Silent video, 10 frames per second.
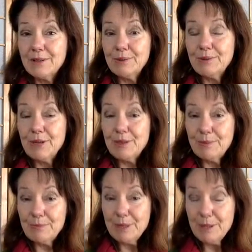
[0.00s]
where
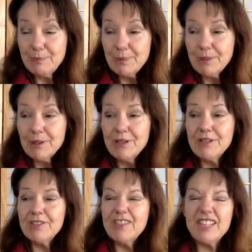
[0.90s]
the people
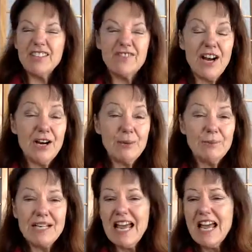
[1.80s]
or the
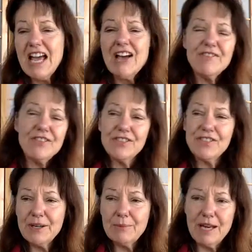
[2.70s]
environment,
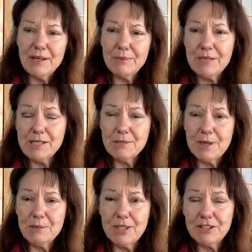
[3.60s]
everything about it makes
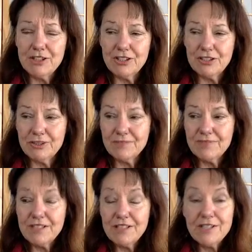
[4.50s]
my blood curdle.
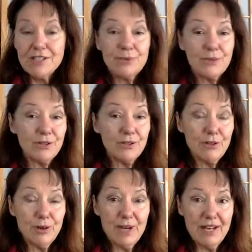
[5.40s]
So we're going to
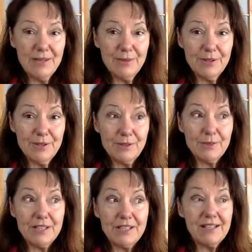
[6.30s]
go ahead and we're going to
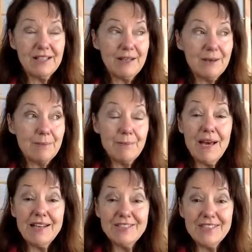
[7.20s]

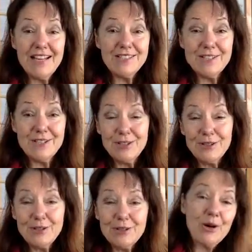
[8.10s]
re-pattern that so
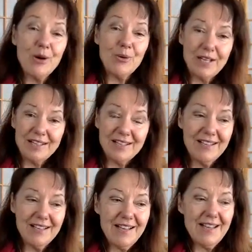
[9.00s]
you can go in
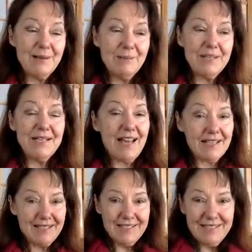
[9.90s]
and be
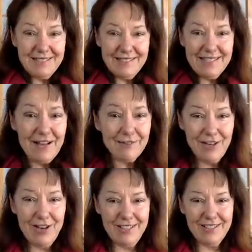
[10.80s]
like
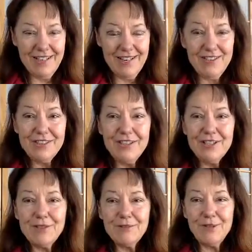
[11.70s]
Teflon. Everything
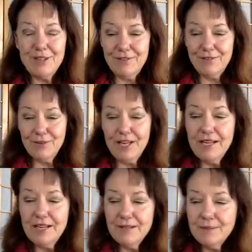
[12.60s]
can roll off,
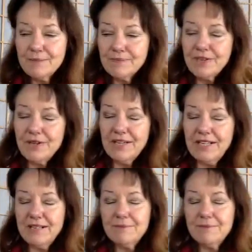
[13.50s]
okay? Okay.